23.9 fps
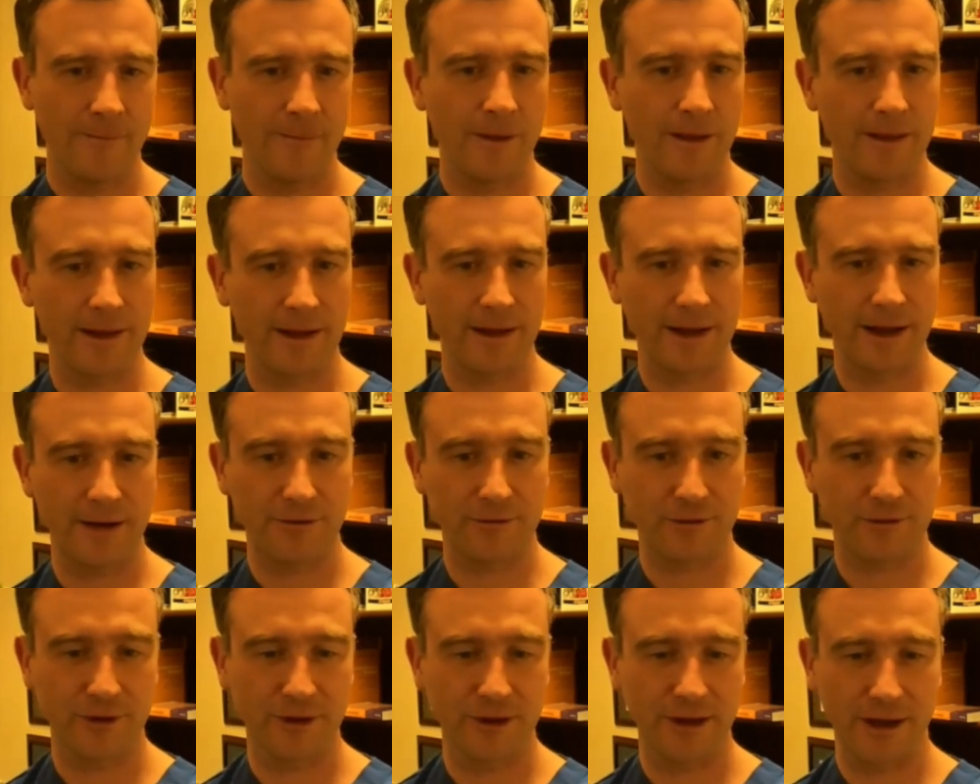And then
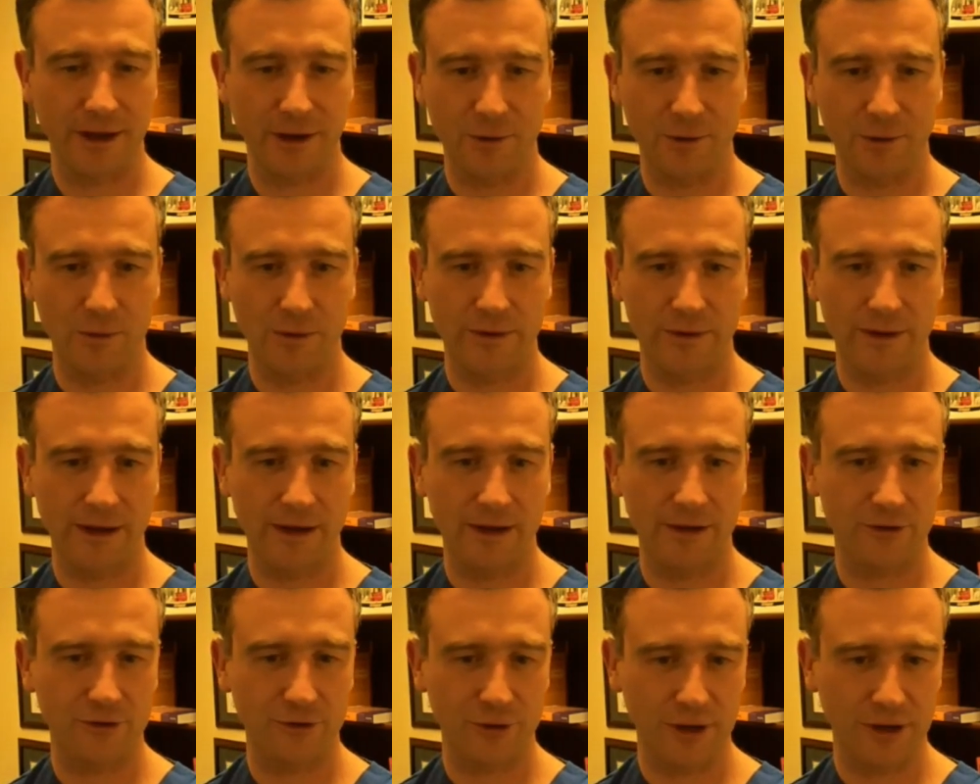after the
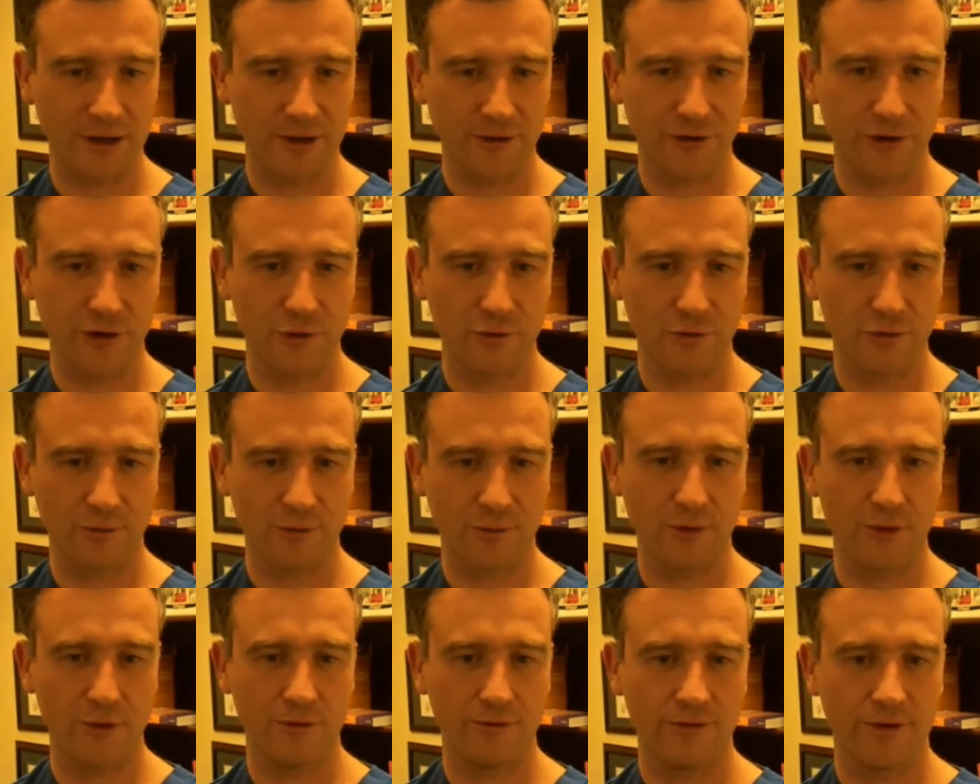endotracheal tube is
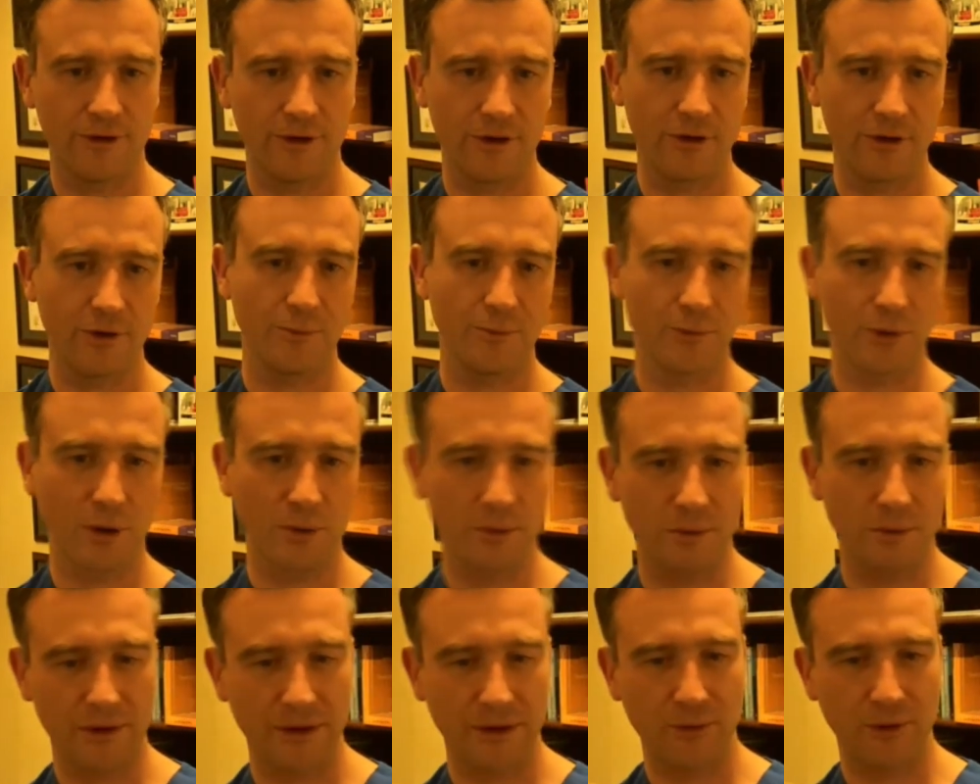removed, you
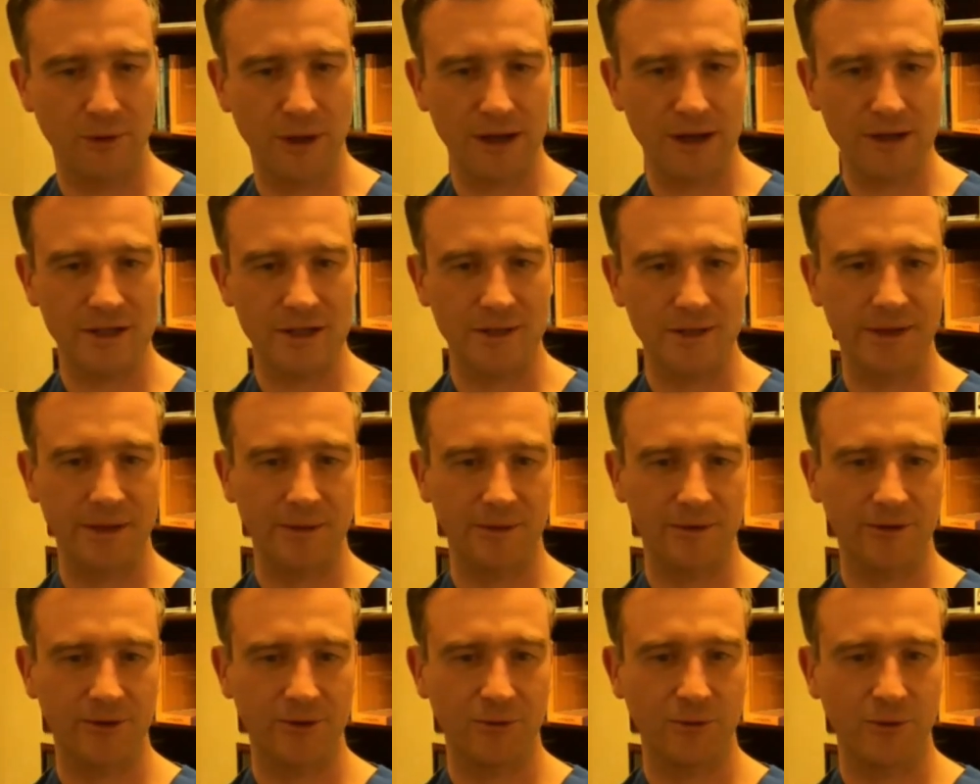probably will actually be
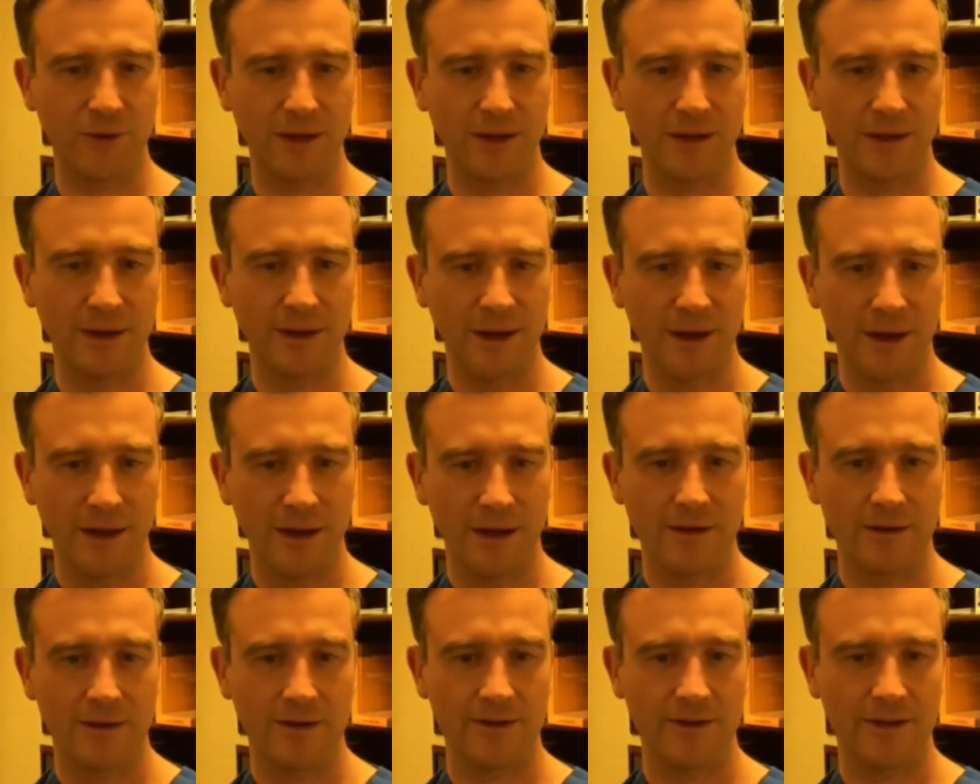able to wean
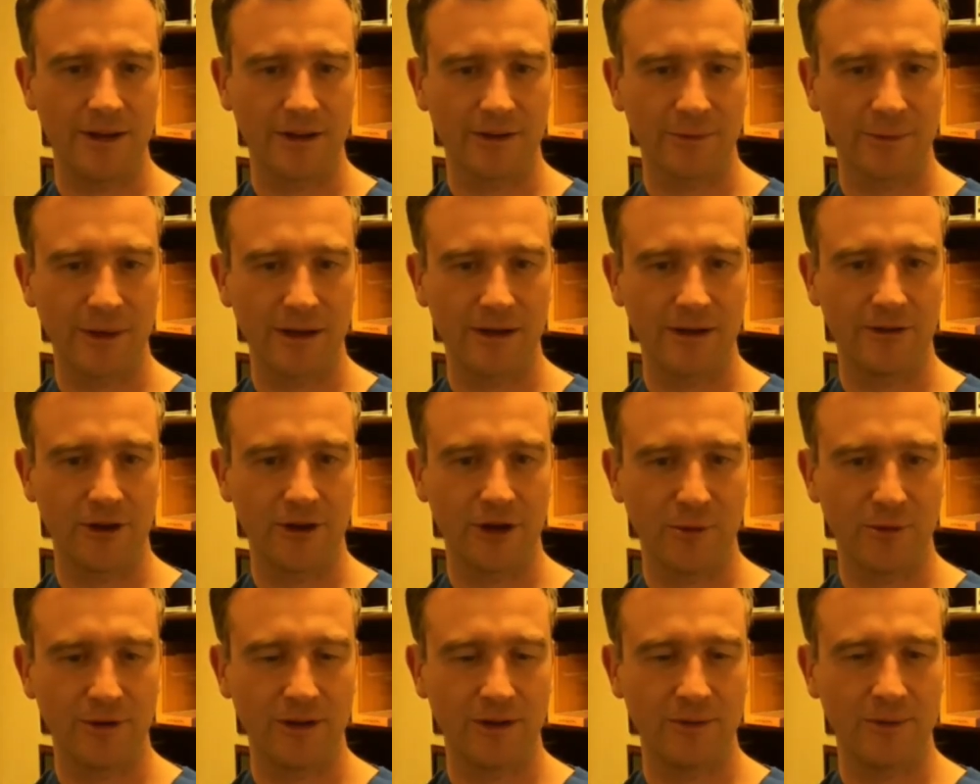the
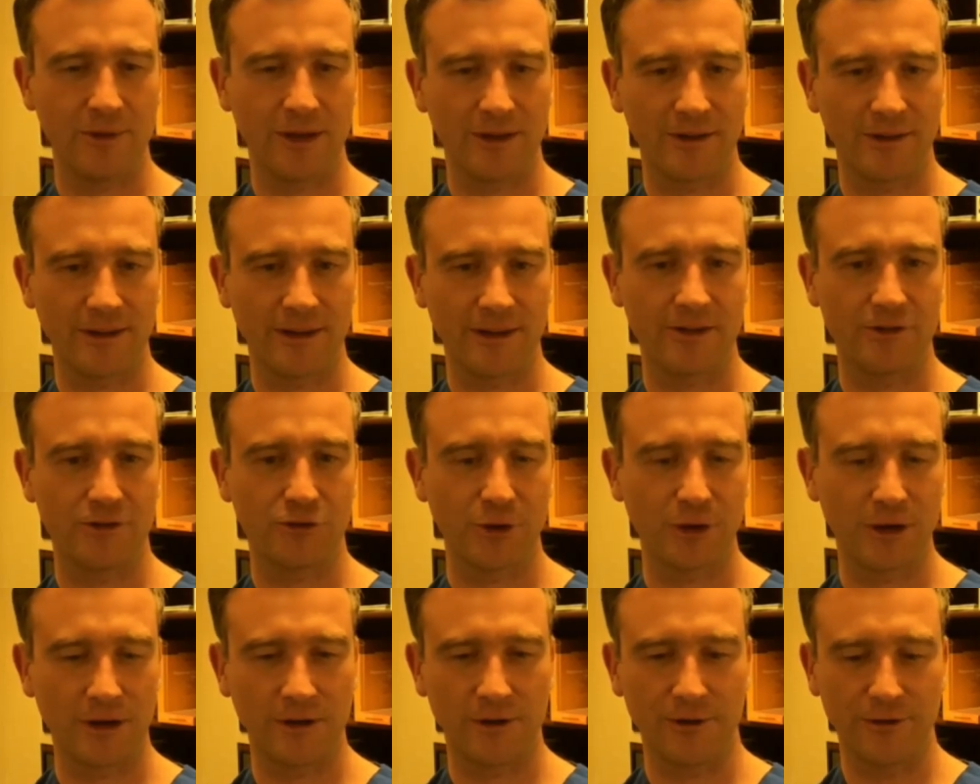dexmedetomidine, because the
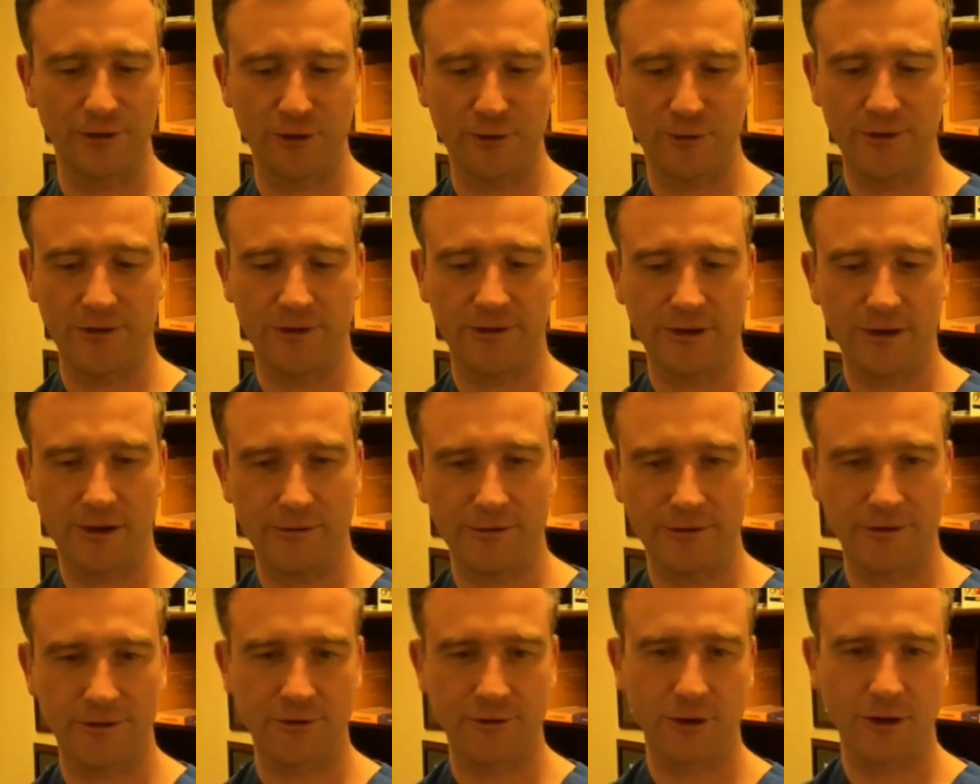endotracheal tube
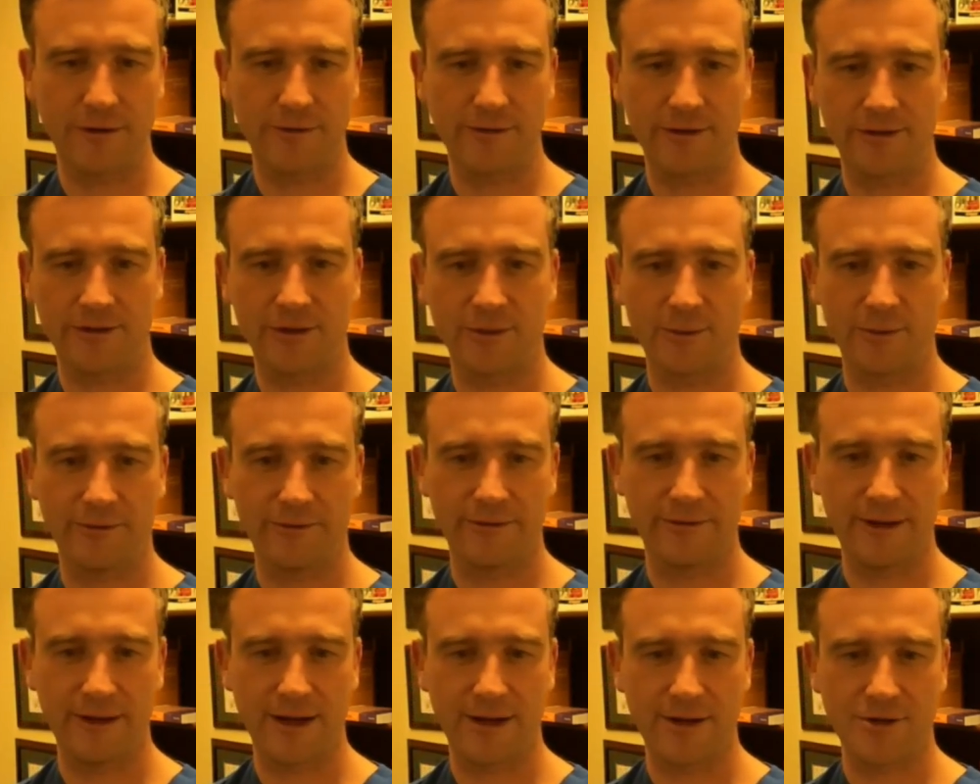itself is driving some
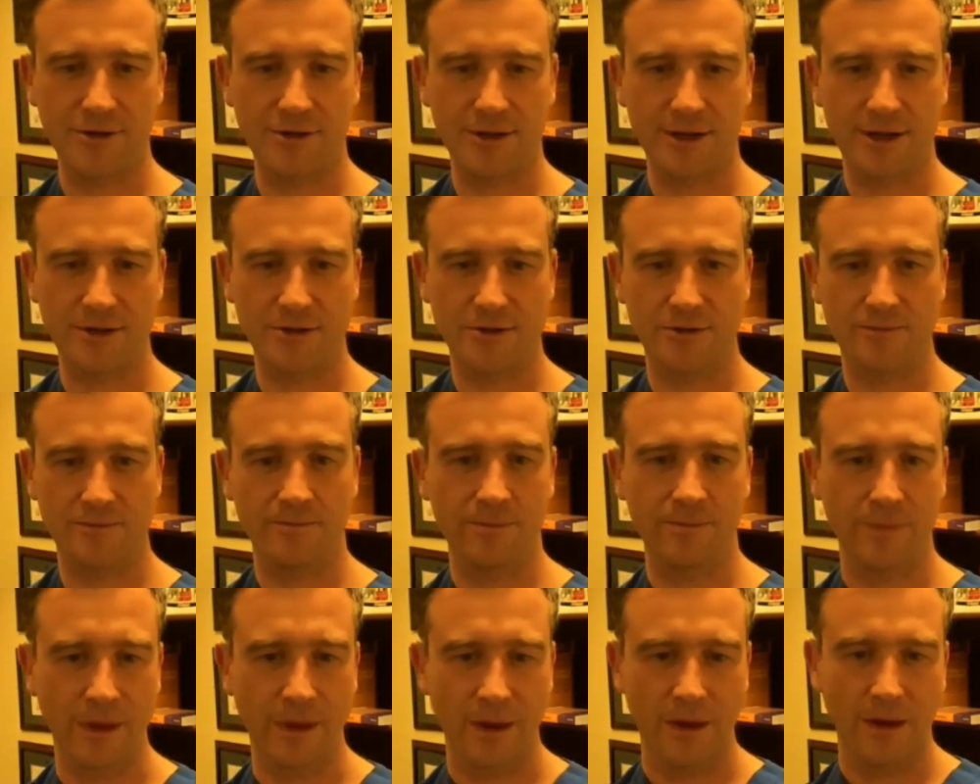of the agitation.
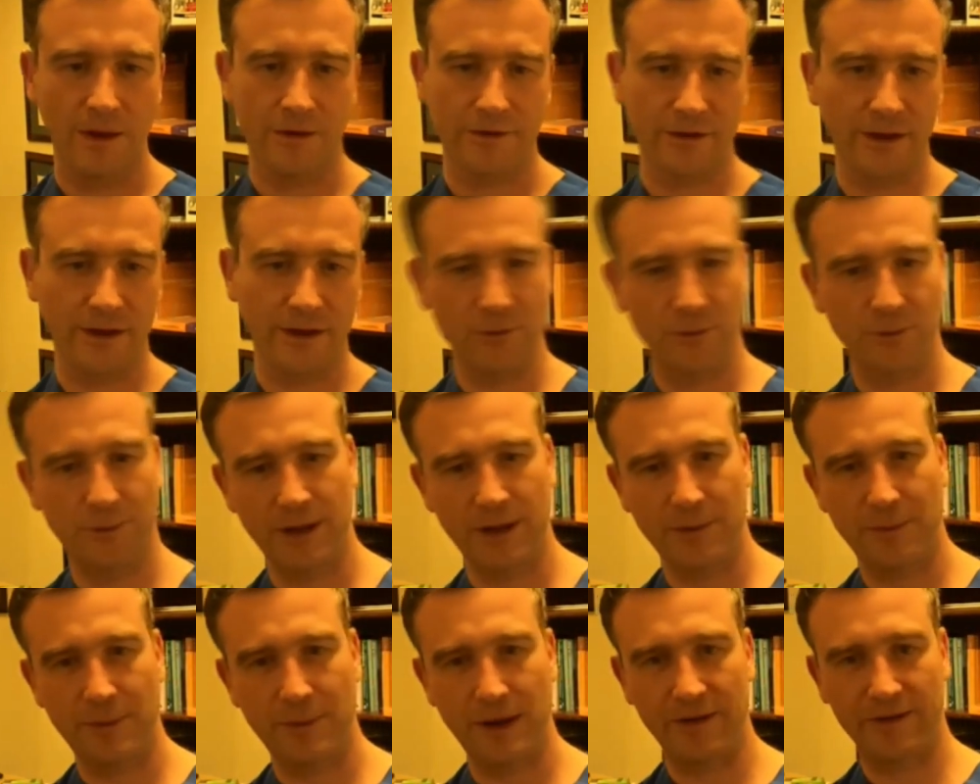So that would
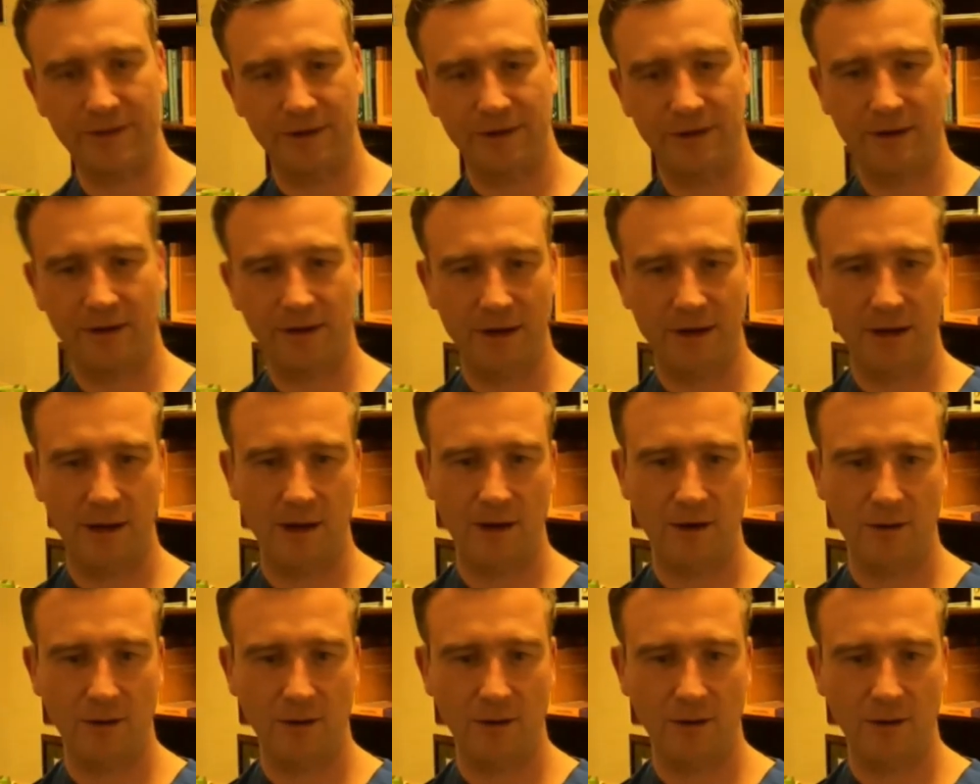be a basic